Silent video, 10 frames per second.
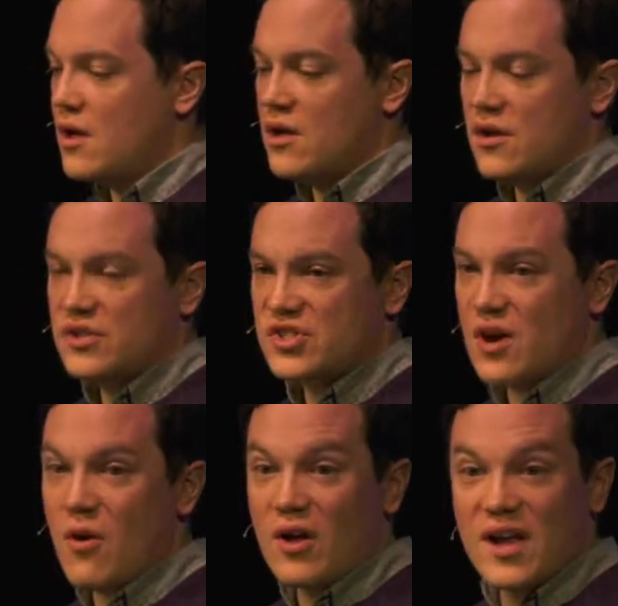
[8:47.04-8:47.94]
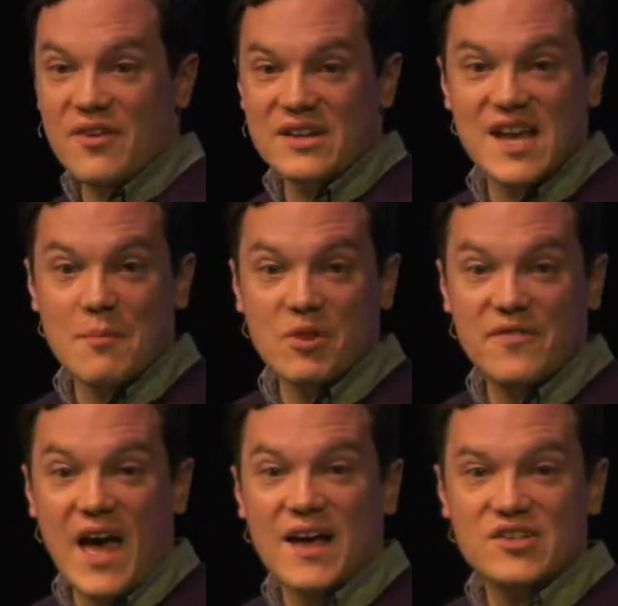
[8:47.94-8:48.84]
So I'll give an example of
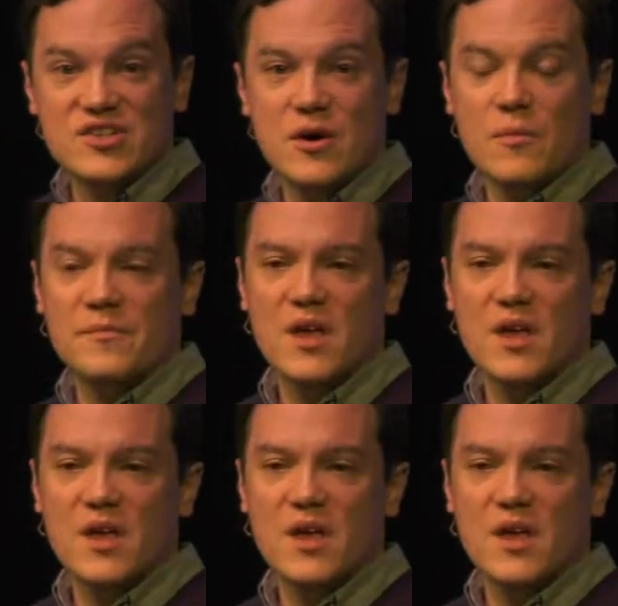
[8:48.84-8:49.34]
that, too.